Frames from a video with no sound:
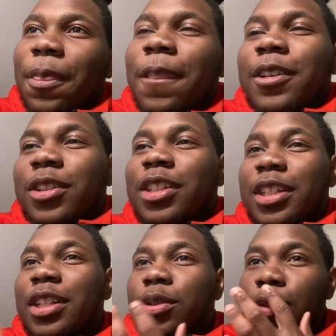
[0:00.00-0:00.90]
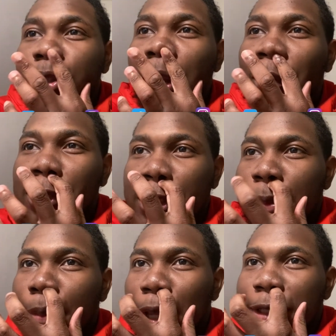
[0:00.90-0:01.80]
Yeah, so this is real. That wasn't
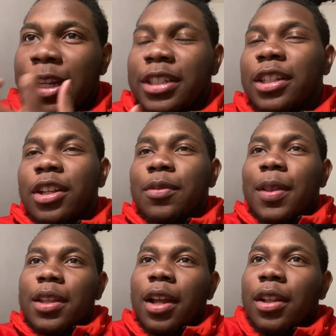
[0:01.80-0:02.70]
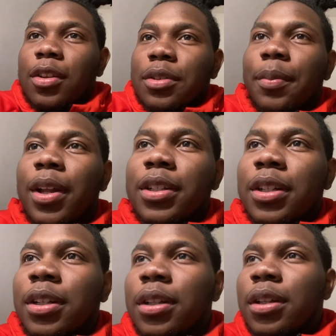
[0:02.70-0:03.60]
imagination. I thought he about to, I thought he was imagining it.